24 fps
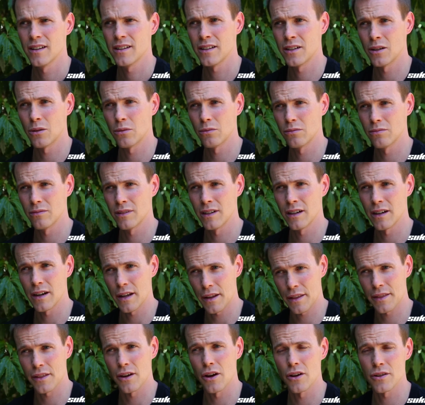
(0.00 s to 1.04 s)
you know, nearly
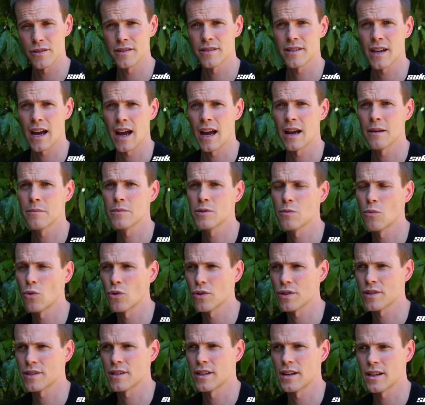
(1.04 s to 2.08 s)
1,000 times
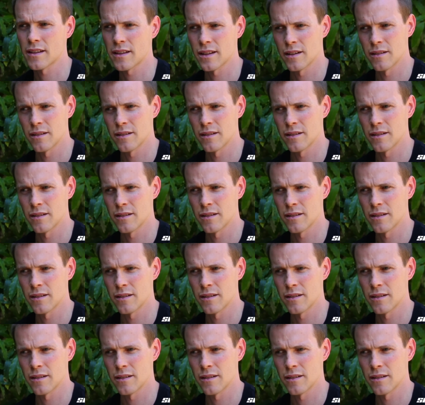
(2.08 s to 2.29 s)
more acidic